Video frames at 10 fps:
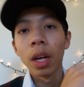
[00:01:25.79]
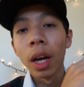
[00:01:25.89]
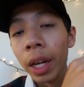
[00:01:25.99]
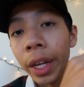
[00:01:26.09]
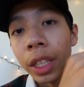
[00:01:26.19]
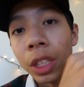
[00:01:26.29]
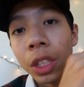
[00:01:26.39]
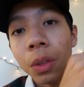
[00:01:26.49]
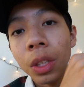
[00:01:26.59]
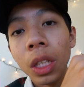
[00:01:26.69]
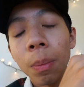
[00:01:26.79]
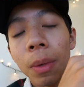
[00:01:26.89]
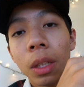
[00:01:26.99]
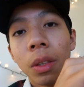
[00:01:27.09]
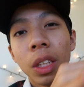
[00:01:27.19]
I hate Sony
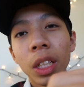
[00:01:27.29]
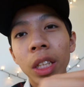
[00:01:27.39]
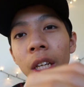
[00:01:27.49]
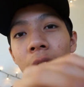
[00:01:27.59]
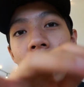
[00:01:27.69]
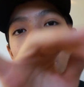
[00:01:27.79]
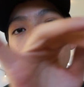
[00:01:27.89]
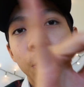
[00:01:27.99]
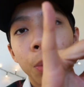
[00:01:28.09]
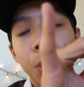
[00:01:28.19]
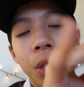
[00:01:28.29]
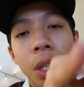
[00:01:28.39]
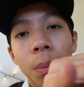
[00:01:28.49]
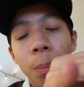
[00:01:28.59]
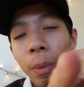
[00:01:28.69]
about it cannot output
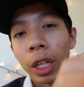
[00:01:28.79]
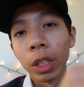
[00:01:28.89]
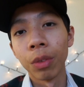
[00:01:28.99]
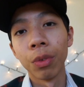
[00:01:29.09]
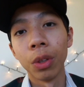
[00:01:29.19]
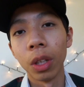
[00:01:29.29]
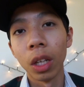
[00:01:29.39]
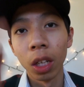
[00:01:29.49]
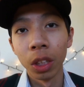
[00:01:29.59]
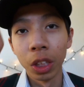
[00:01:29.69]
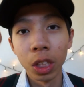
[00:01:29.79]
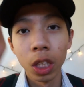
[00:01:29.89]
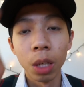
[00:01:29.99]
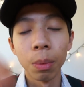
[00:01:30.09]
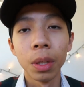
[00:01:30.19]
the microphone on the
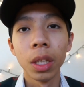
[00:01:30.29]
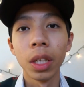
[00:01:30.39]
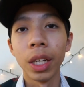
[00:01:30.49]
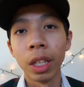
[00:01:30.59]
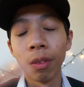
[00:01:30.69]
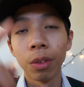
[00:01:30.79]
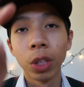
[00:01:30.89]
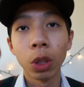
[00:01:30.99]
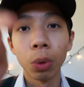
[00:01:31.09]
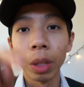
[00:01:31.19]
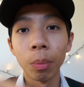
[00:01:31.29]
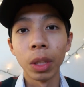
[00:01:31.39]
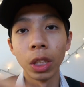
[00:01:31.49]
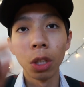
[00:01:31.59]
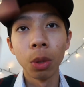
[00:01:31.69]
top, and the screen
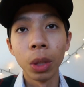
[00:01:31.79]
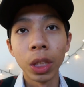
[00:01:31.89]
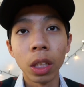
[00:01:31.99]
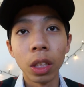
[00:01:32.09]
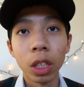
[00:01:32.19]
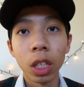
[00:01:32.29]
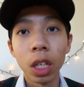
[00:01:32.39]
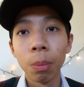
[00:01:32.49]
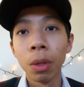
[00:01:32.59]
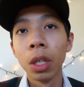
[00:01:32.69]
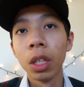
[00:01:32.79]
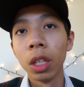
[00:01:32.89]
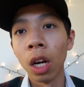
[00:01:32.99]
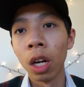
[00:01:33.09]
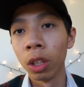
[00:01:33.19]
is always on the top,
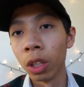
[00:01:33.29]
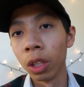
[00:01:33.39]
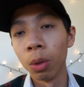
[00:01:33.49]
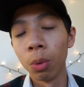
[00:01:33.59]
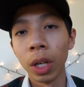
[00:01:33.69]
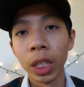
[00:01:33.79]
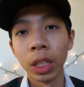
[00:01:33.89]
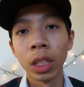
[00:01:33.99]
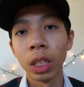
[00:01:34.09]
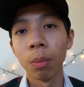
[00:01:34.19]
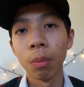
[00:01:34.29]
not on the right side.